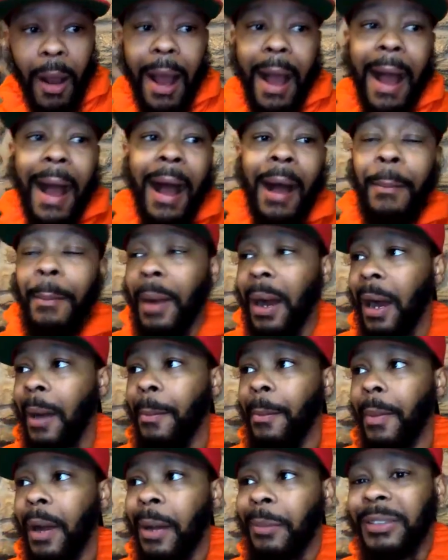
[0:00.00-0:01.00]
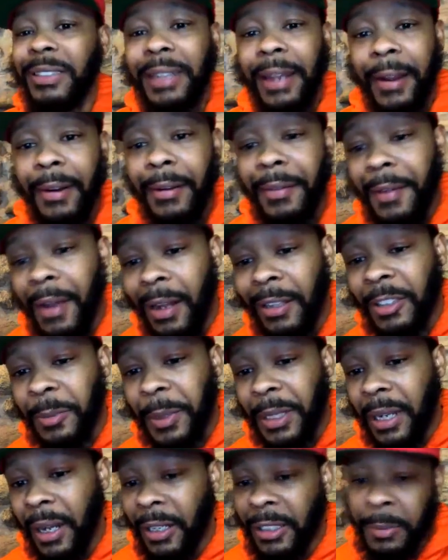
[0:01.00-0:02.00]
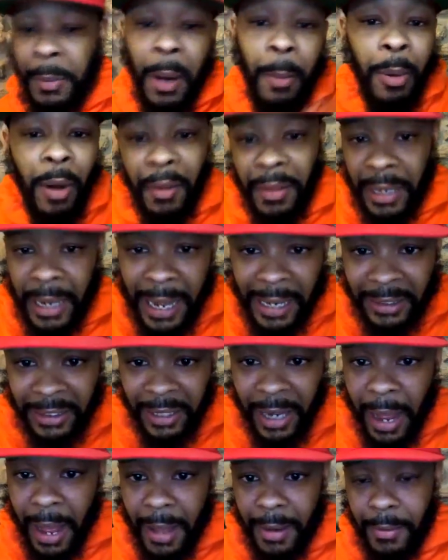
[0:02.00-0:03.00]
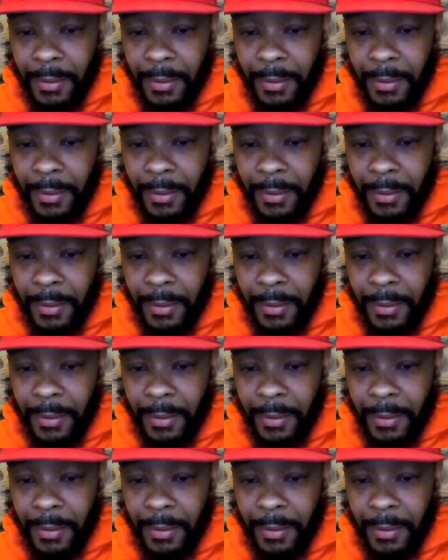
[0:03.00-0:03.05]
I'm scared of guns because my brother got shot.